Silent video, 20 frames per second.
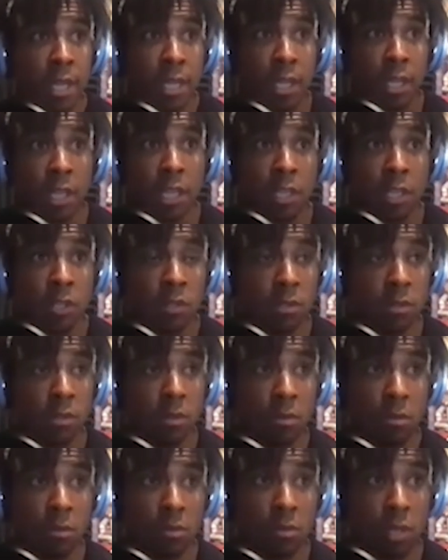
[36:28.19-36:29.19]
Like, he's,
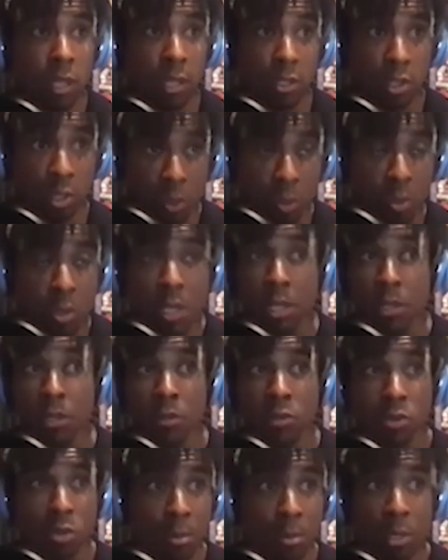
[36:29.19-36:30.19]
like, shooting,
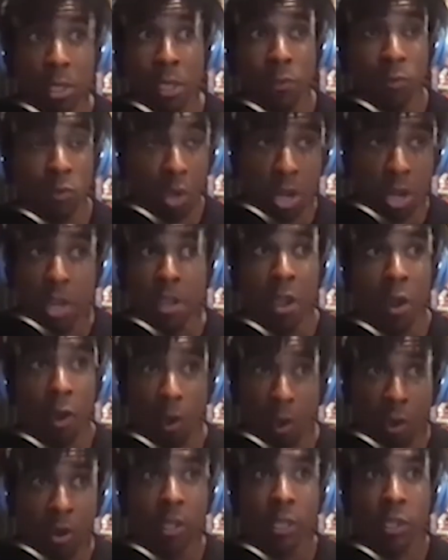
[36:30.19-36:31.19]
dribbling, running
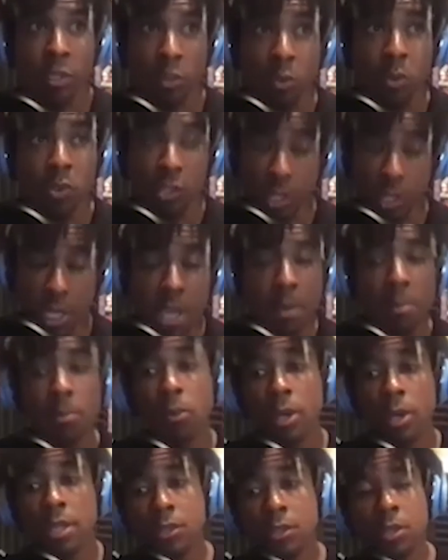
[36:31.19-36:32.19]
hard. Like, you see him
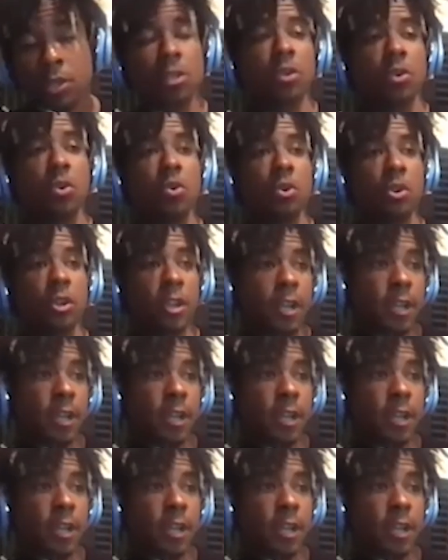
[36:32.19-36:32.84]
when he's on the court.